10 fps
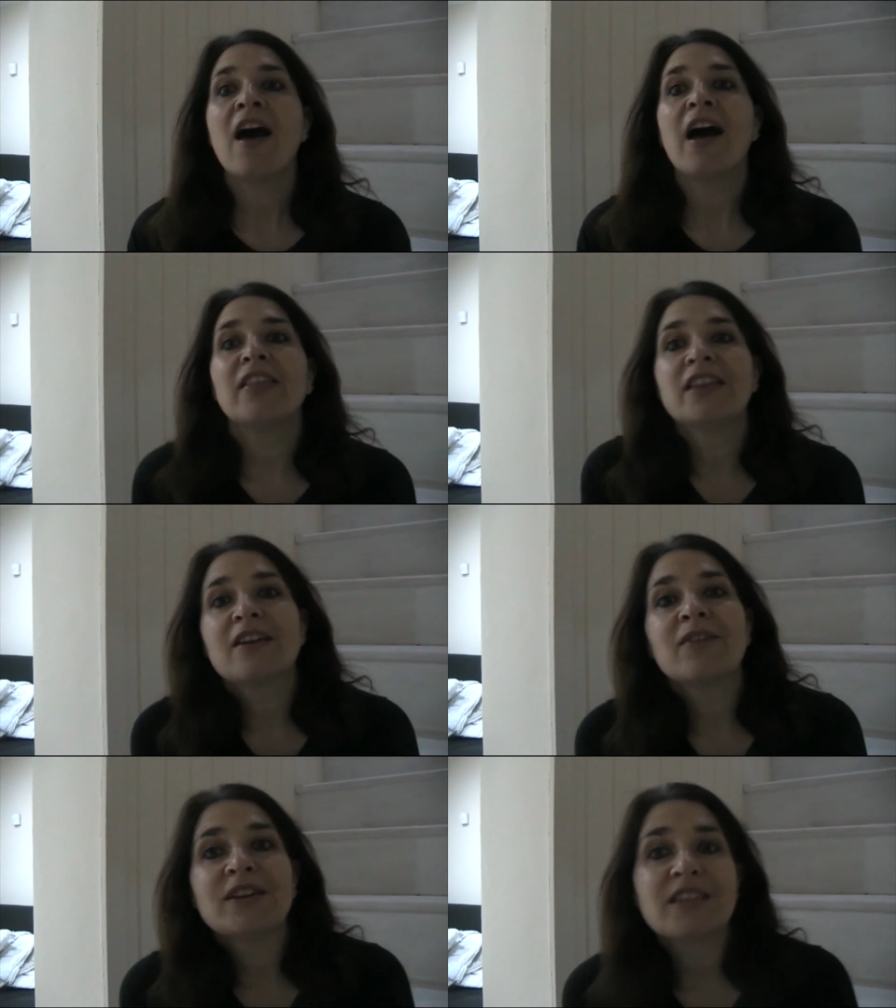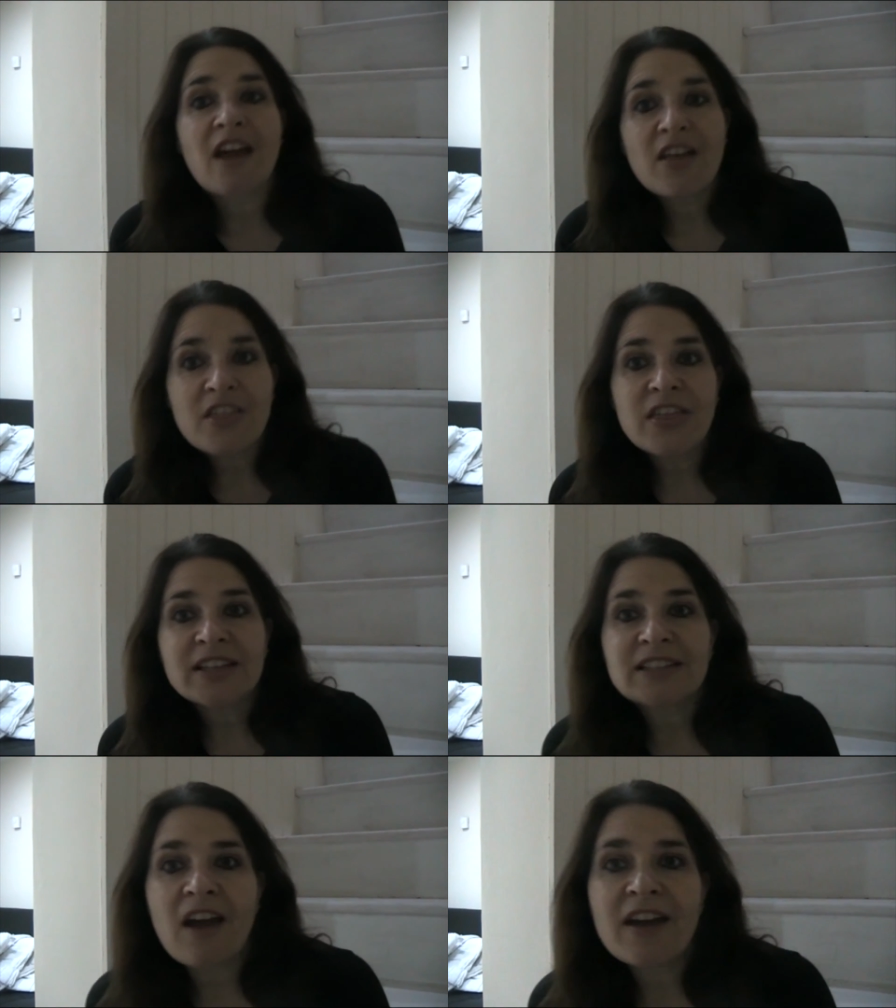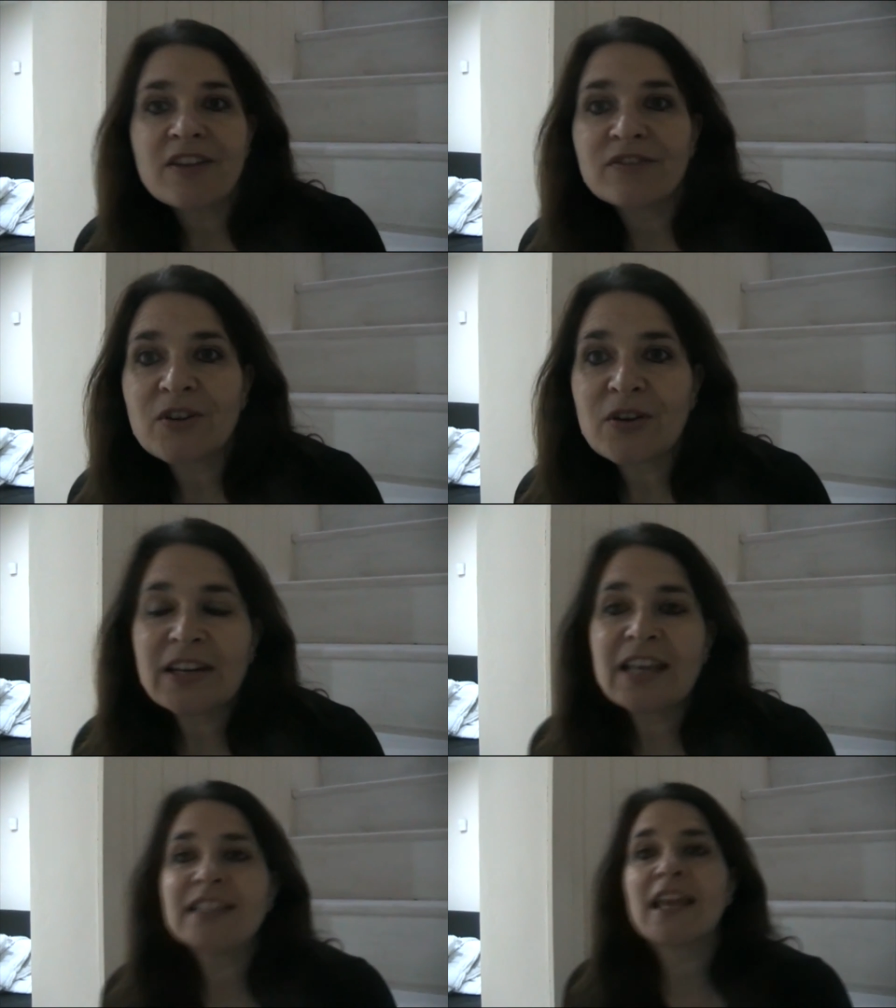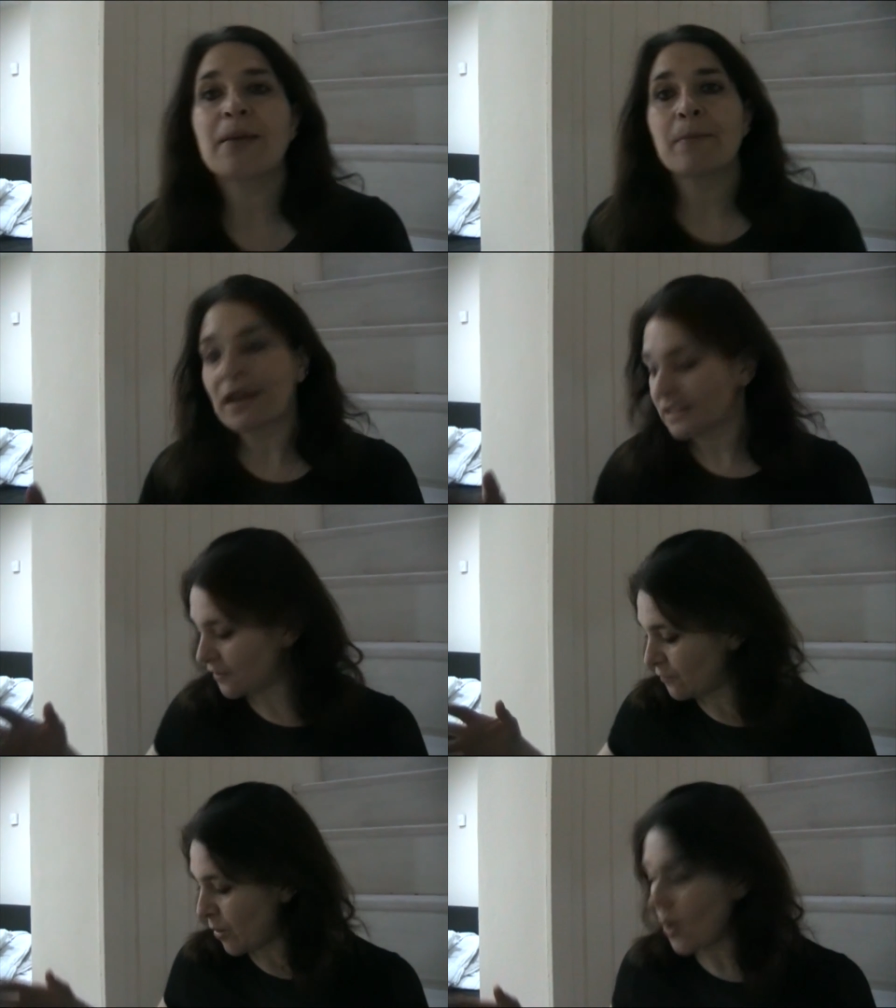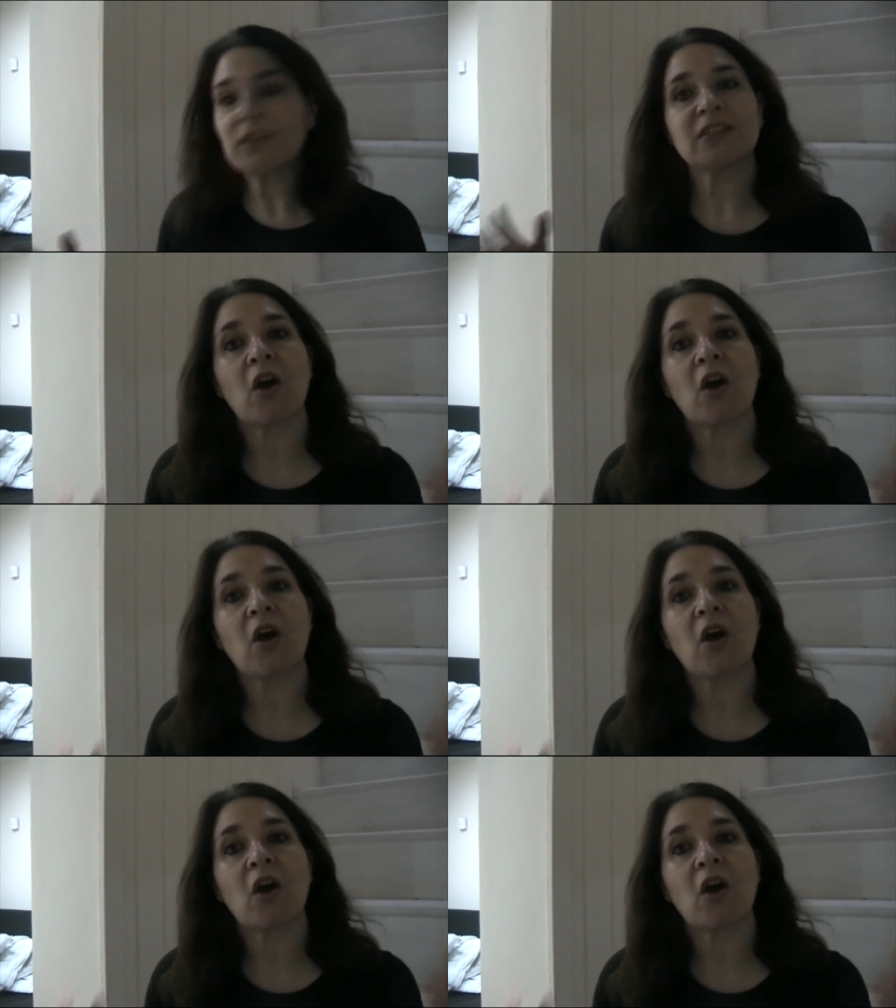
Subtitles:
And one of the other things I have got is a massive box